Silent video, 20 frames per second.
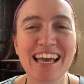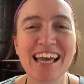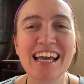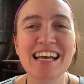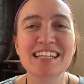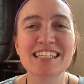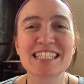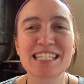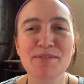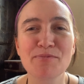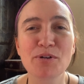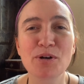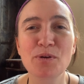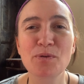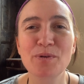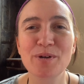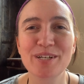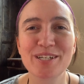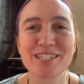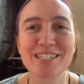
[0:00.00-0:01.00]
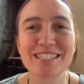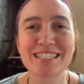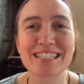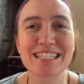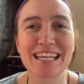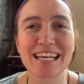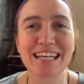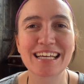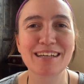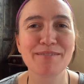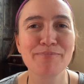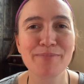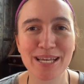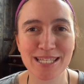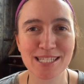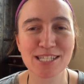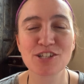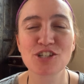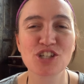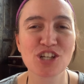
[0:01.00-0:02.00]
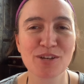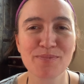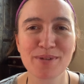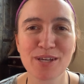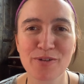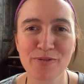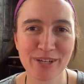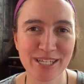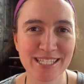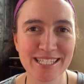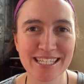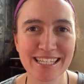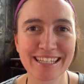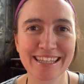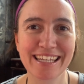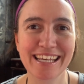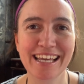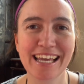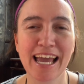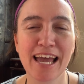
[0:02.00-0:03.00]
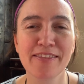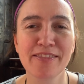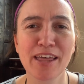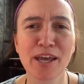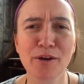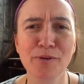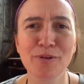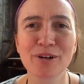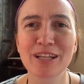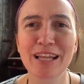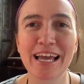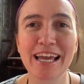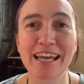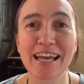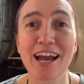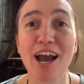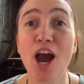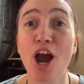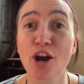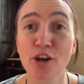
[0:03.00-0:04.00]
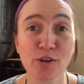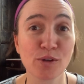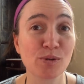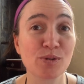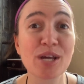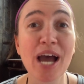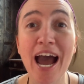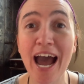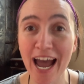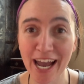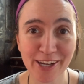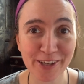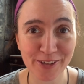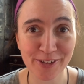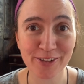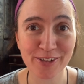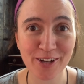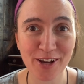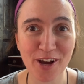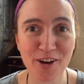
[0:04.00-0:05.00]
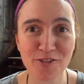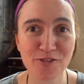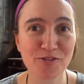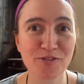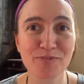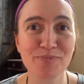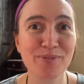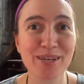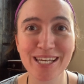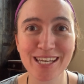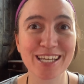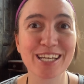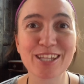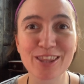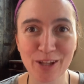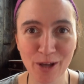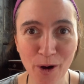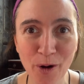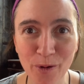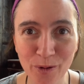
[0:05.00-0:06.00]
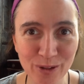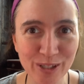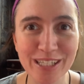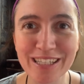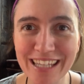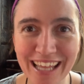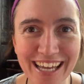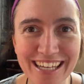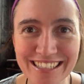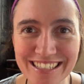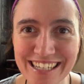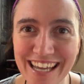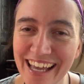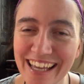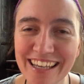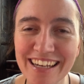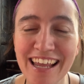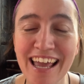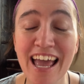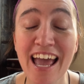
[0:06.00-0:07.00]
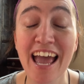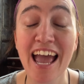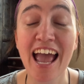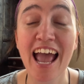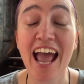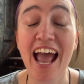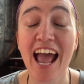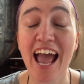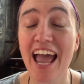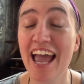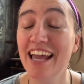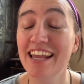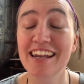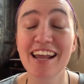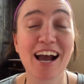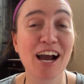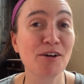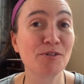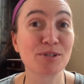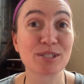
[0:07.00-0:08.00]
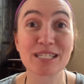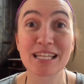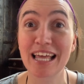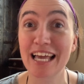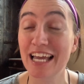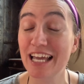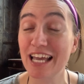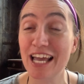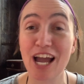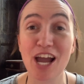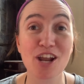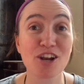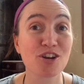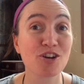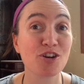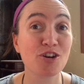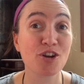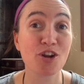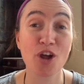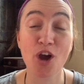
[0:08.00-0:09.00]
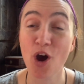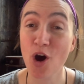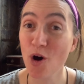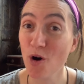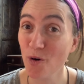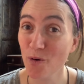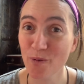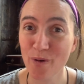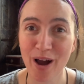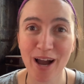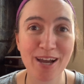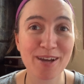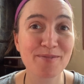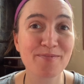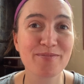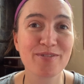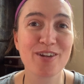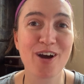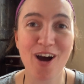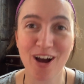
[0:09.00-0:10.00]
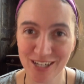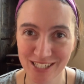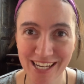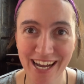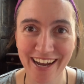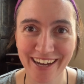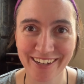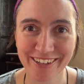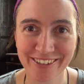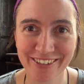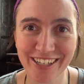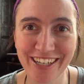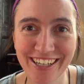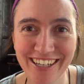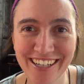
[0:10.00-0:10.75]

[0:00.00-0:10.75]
Someone was messaging me recently and they were like, "Are you tired of being in the Holy Land yet?" And I was like, no, I am not tired.